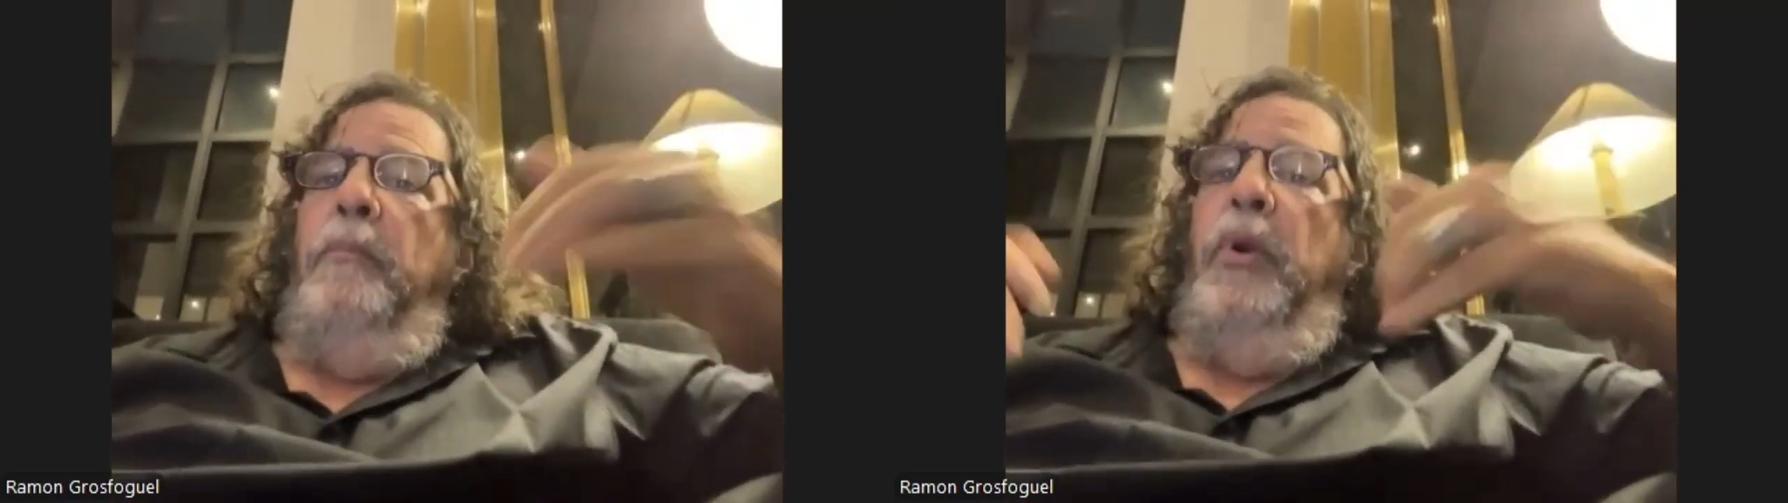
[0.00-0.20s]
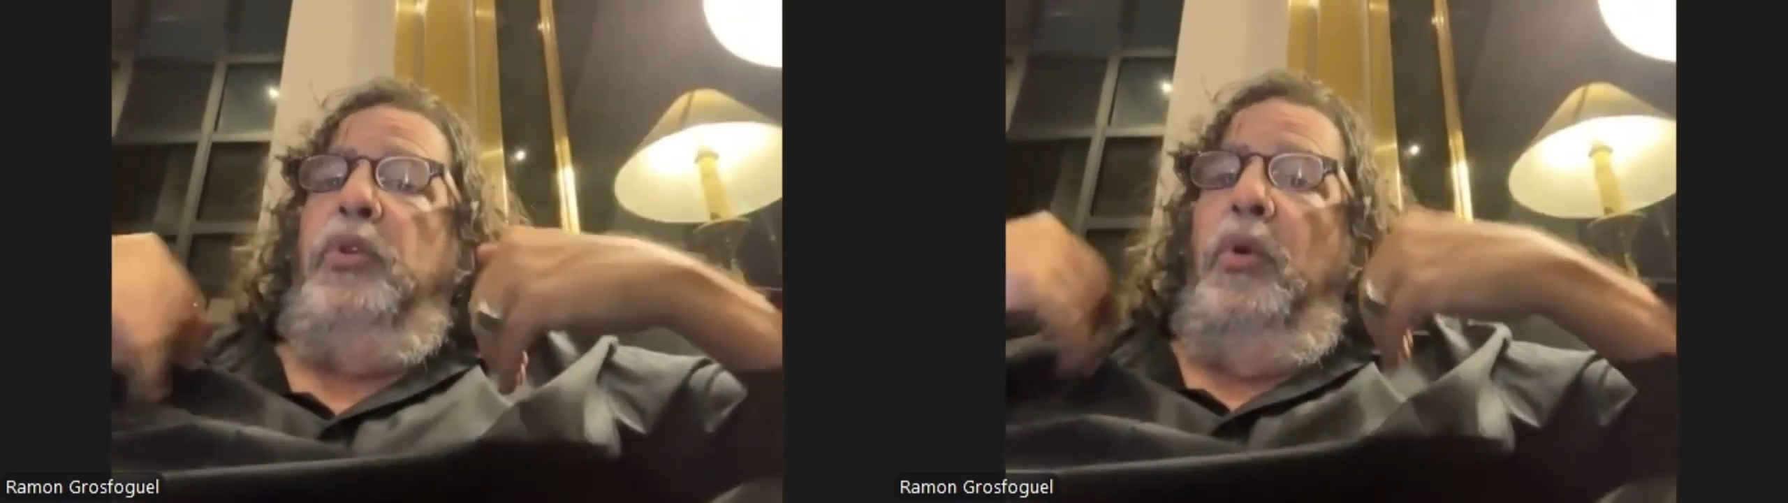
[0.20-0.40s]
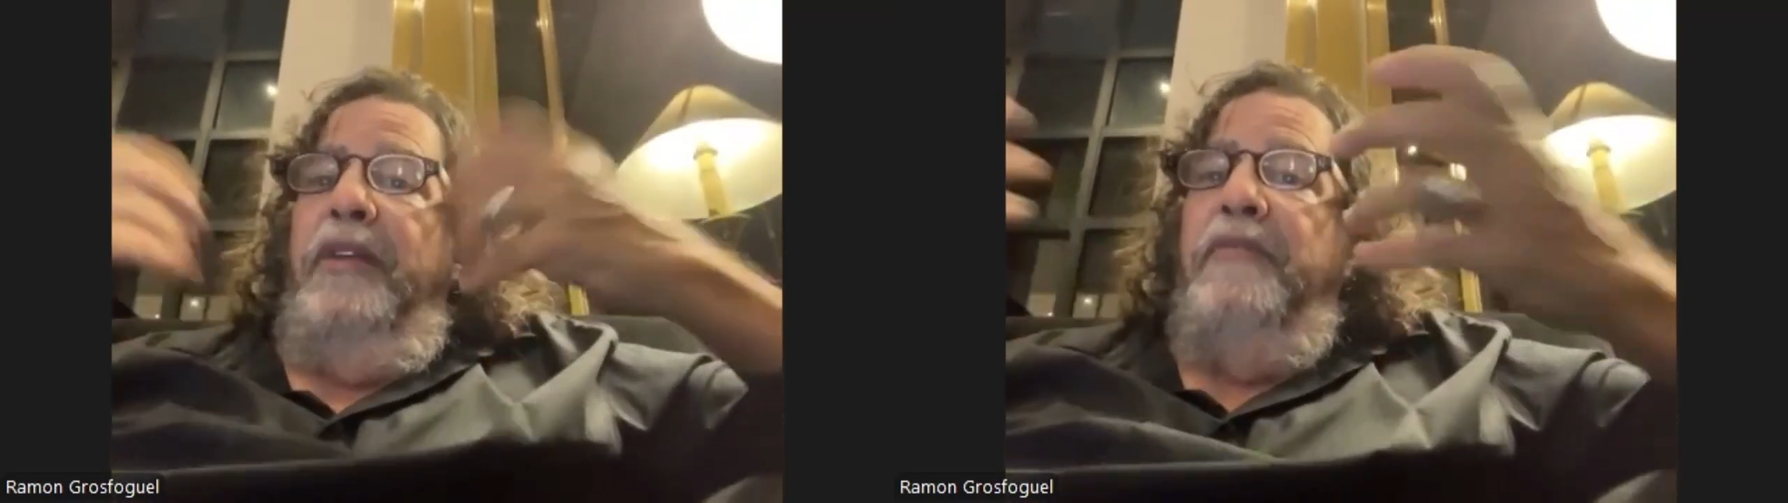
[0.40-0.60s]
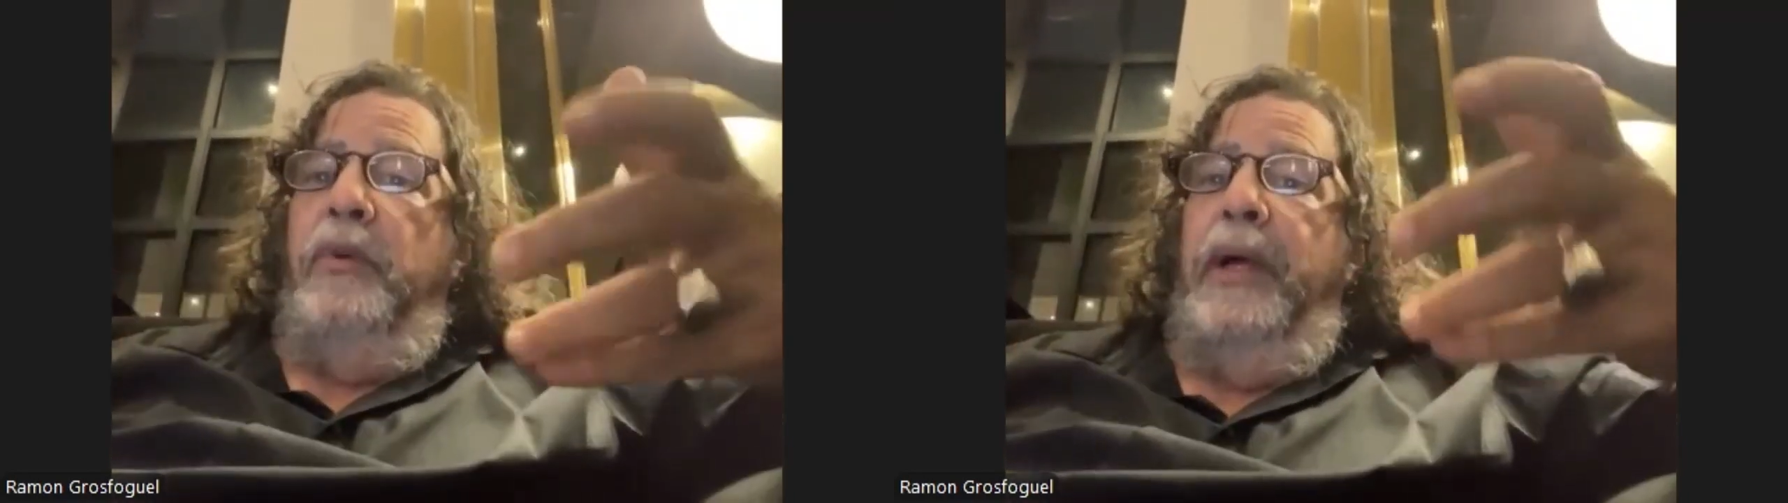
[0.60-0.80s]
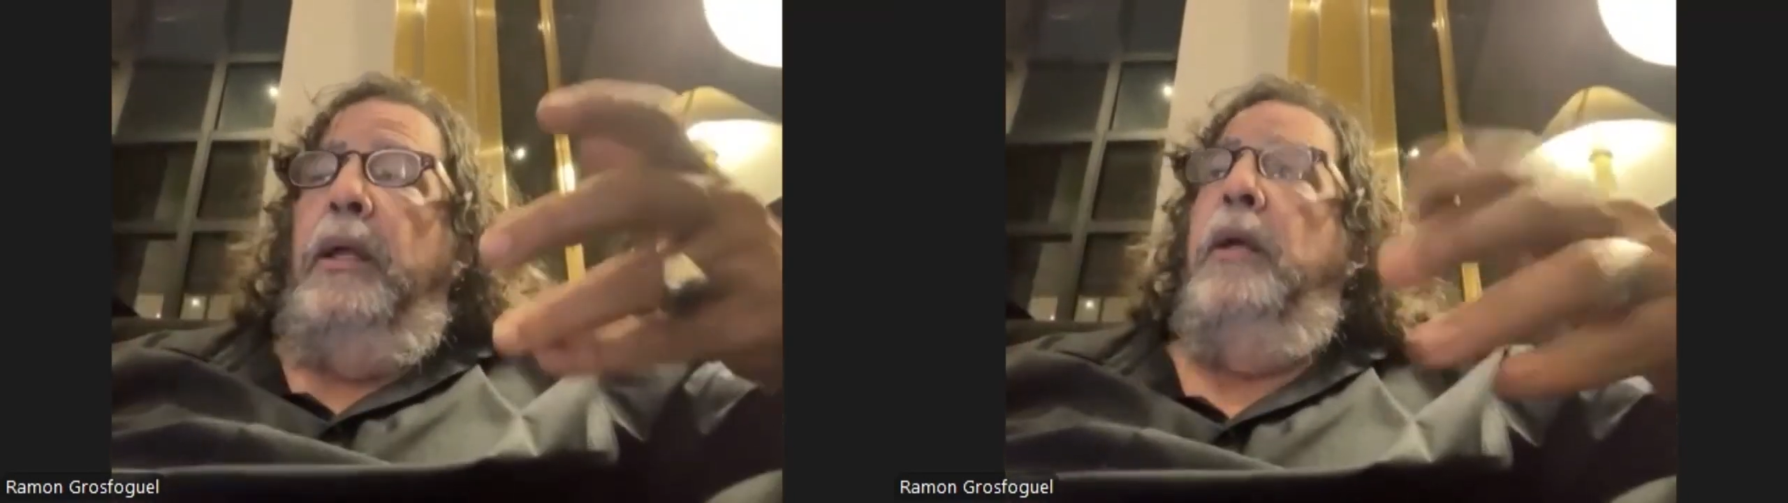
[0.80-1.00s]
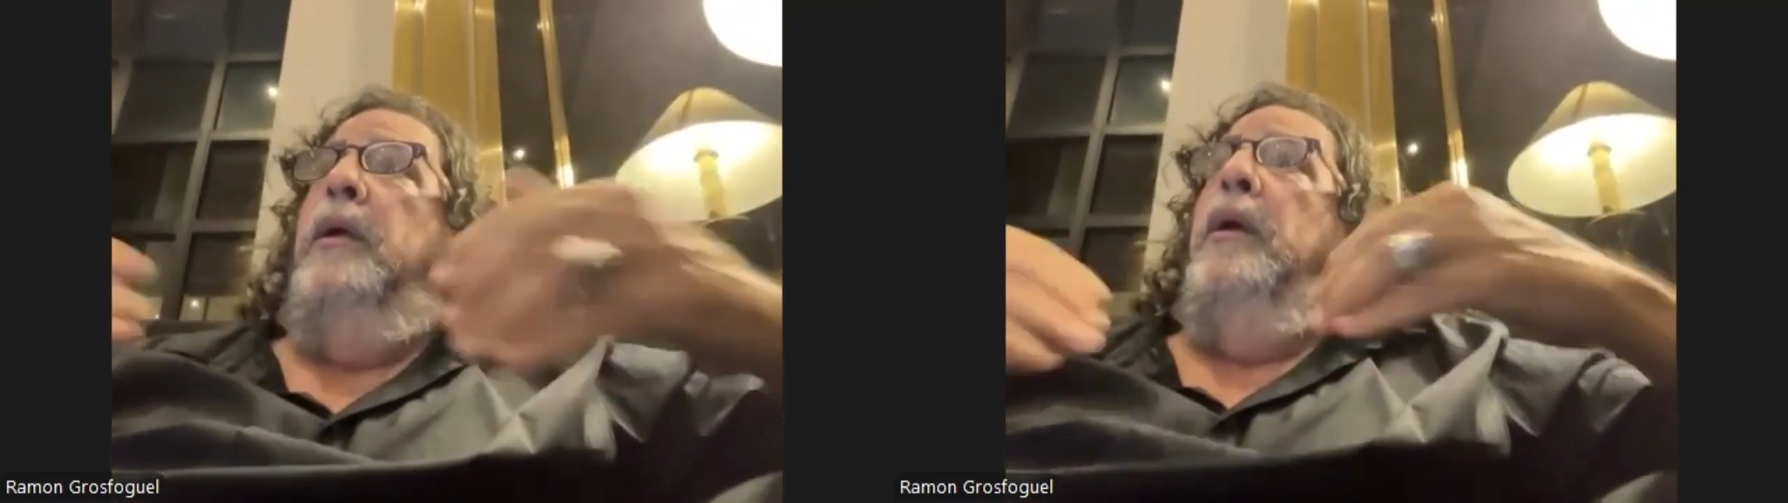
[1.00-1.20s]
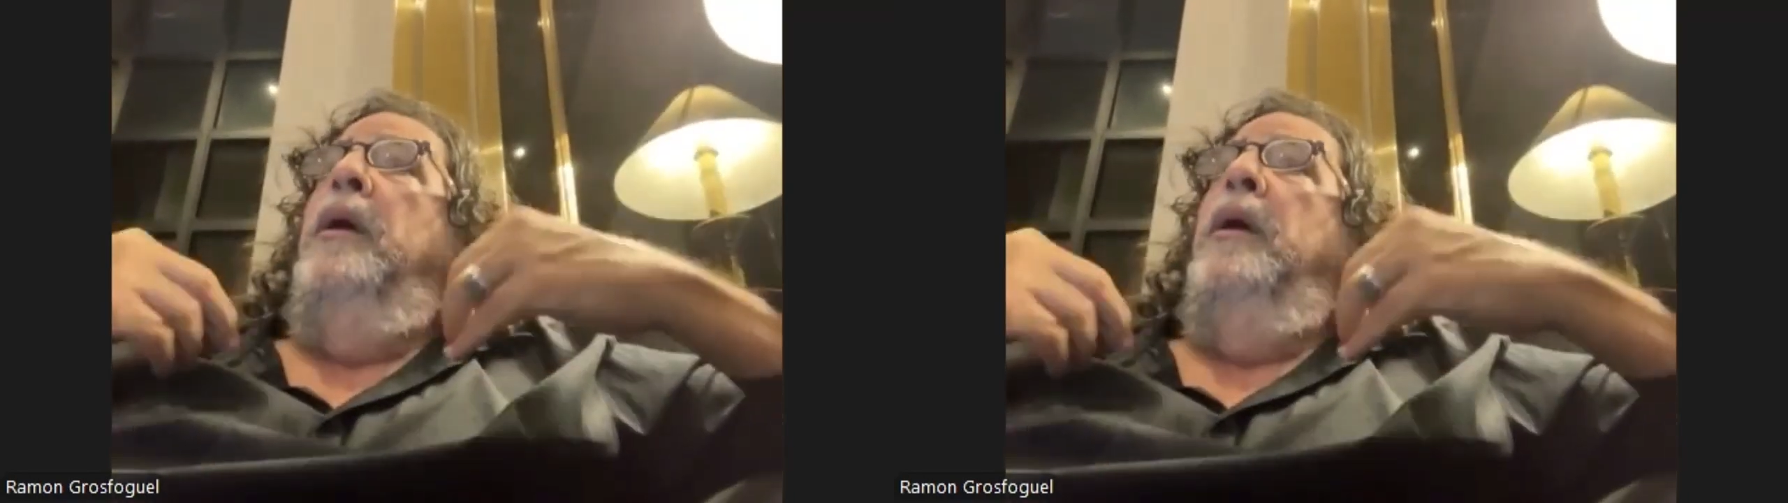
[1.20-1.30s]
But to live together,